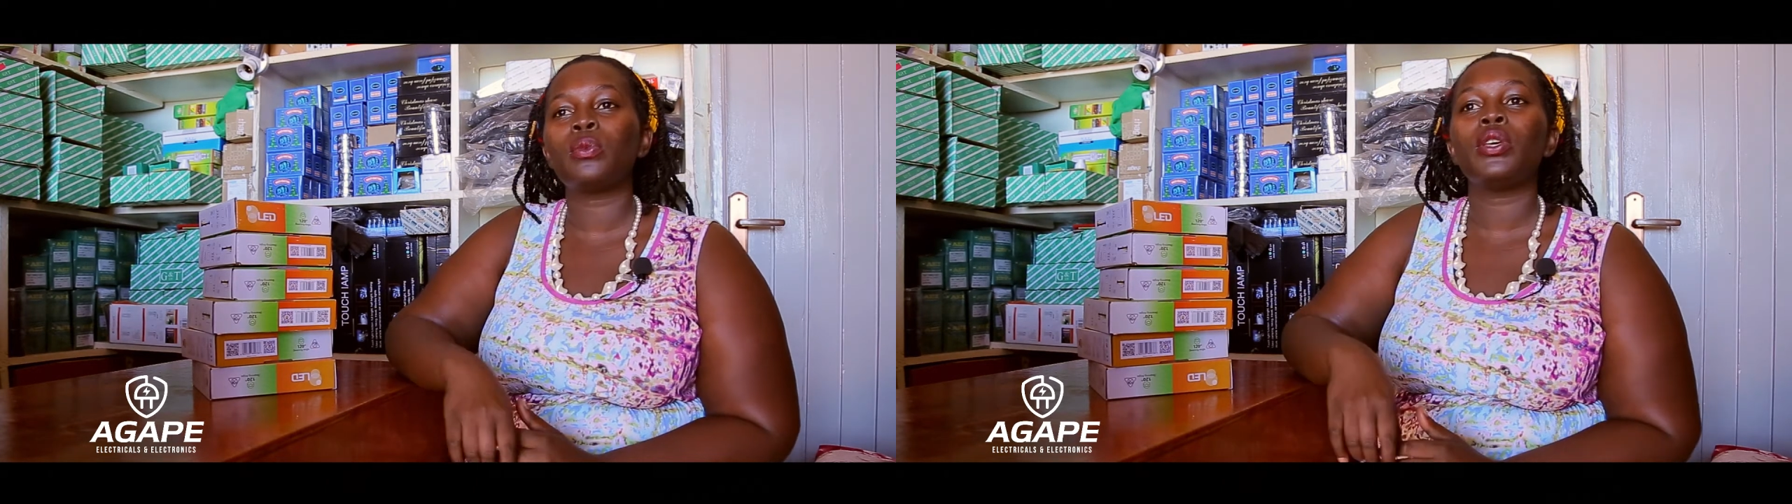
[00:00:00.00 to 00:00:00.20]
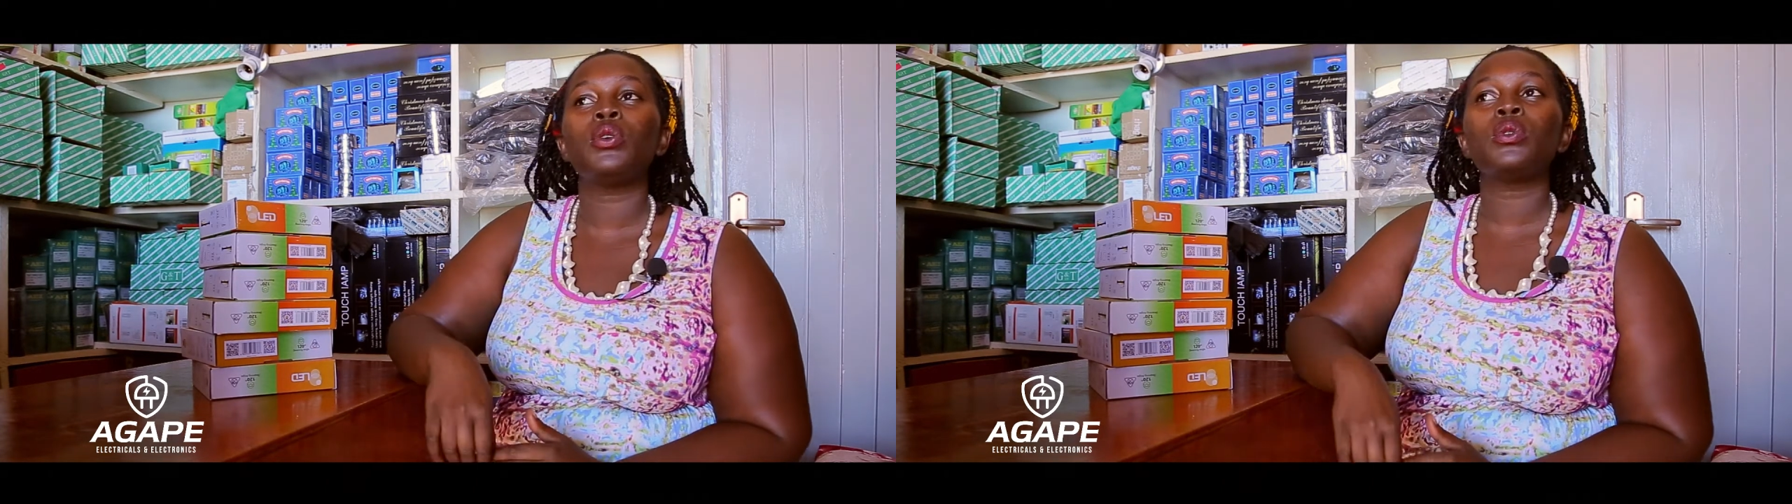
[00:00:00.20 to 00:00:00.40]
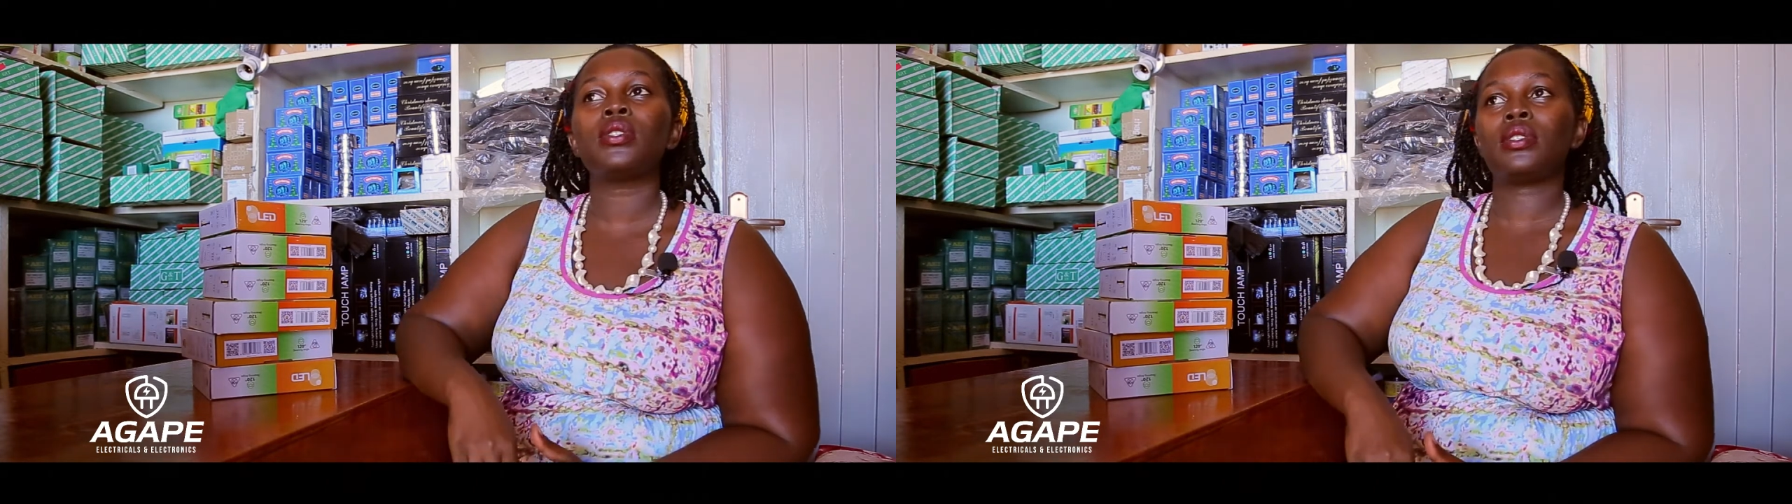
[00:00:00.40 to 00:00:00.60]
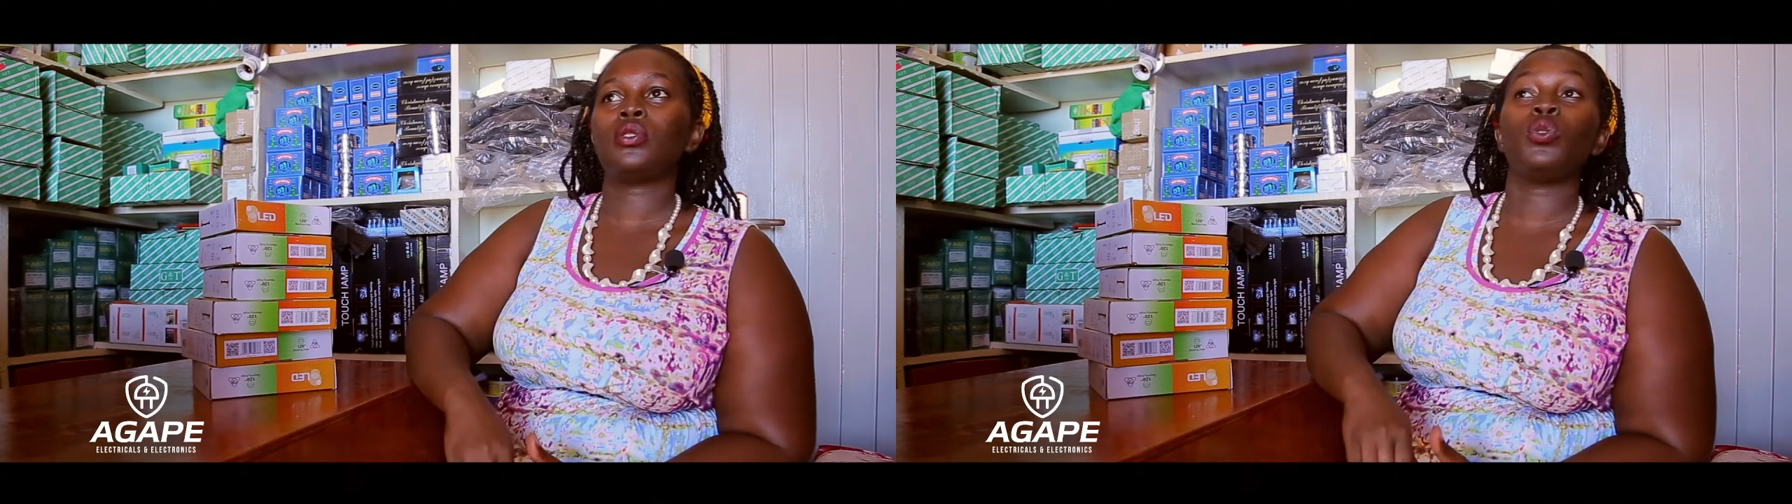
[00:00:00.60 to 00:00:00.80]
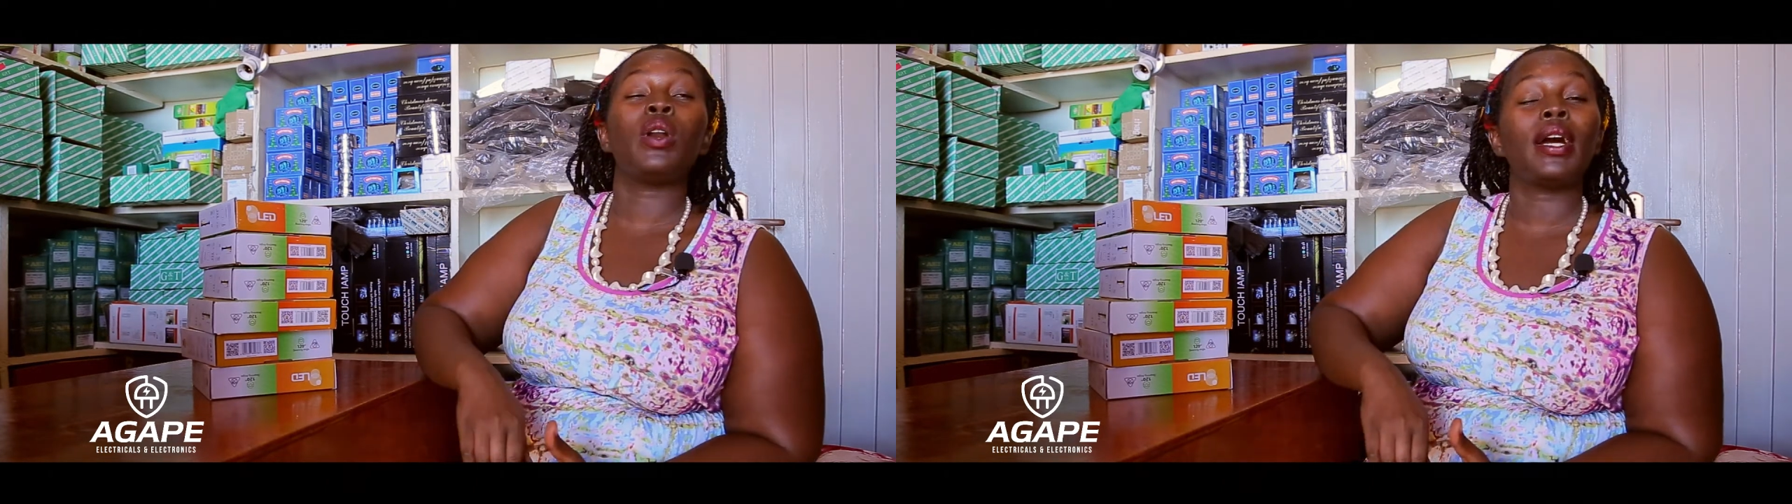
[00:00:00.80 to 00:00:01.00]
We use
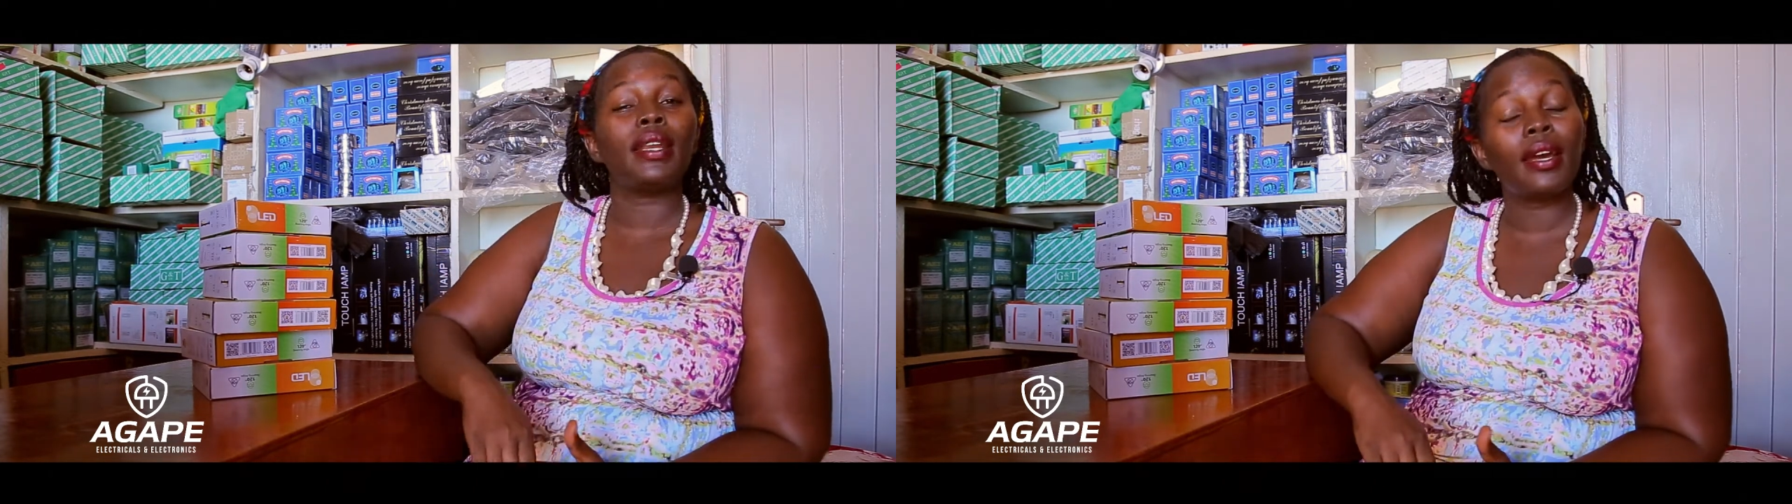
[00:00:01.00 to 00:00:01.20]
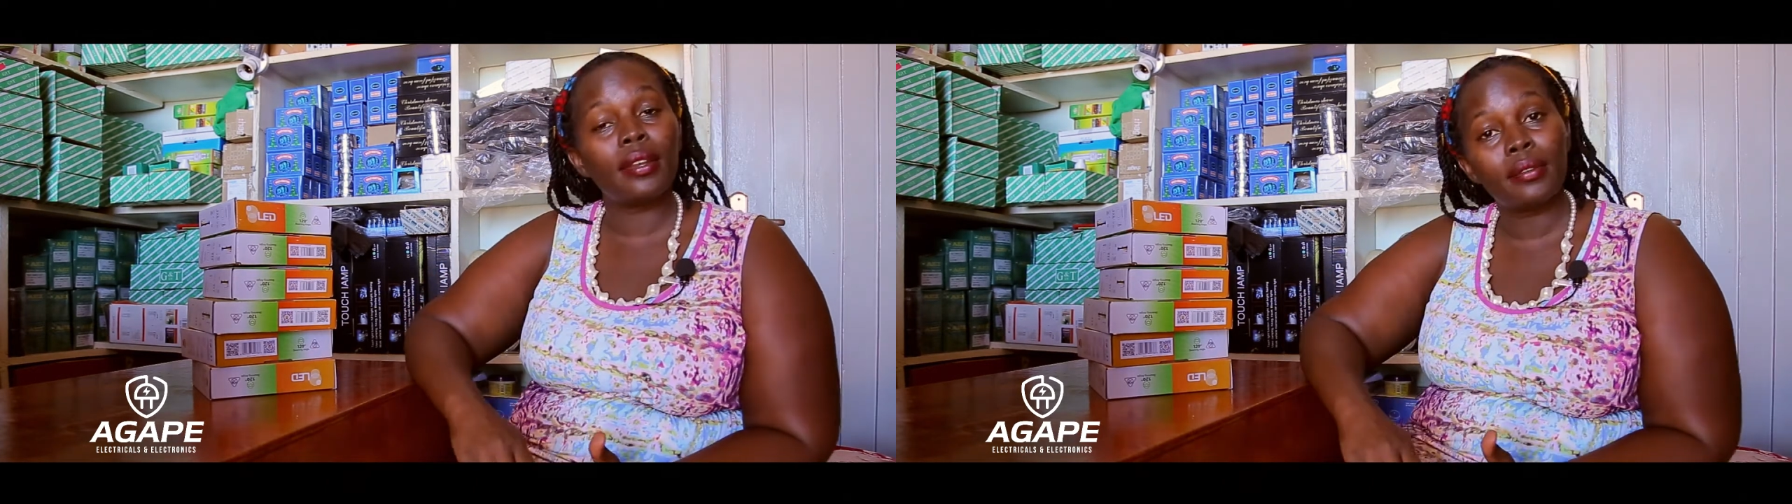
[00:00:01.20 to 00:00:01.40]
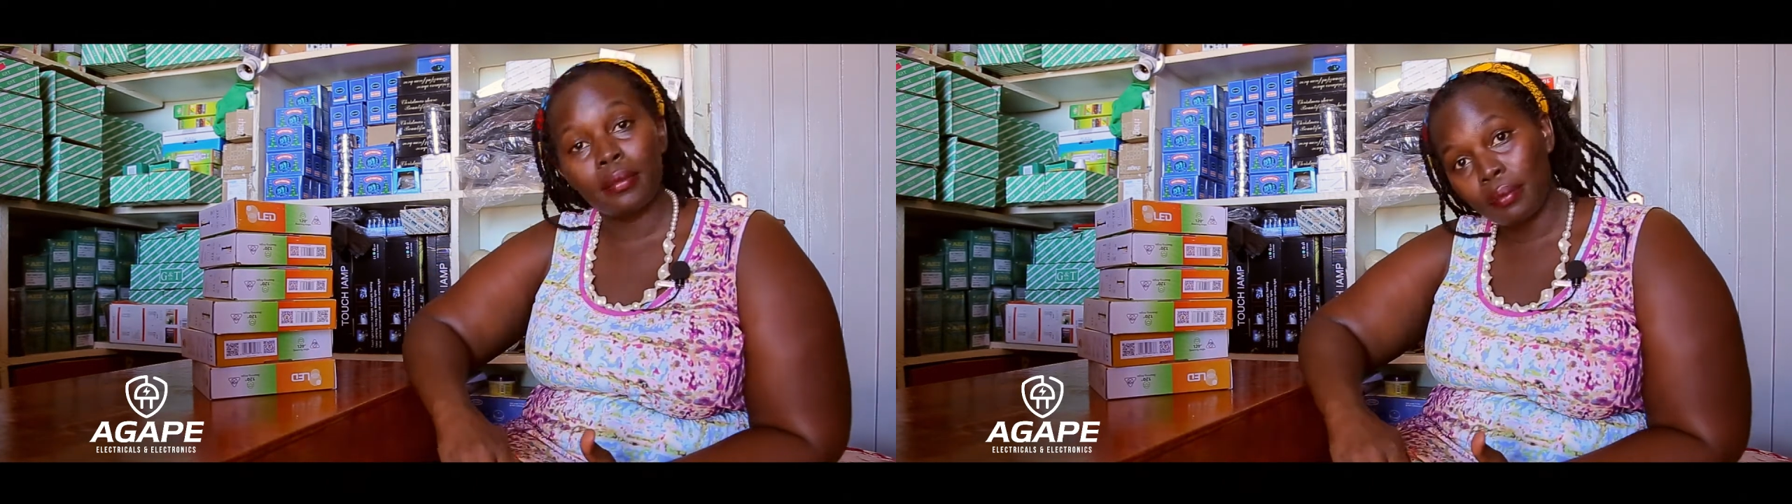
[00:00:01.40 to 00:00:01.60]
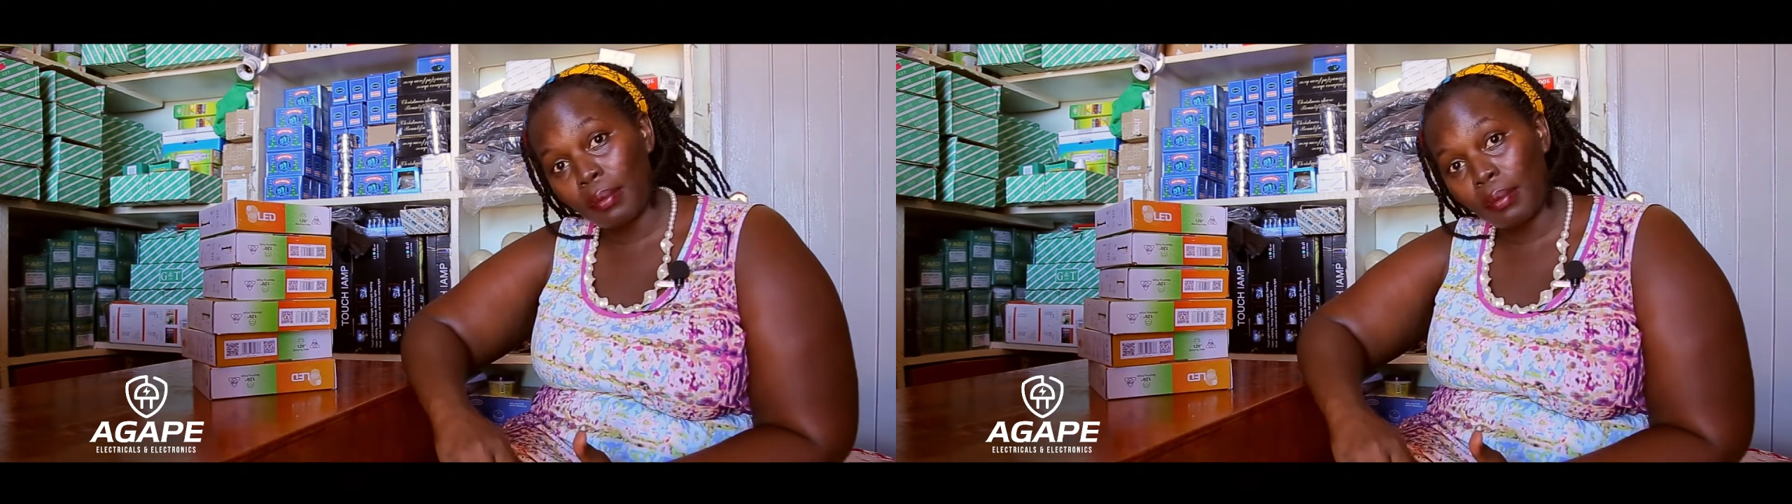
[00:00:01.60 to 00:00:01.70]
Ugandan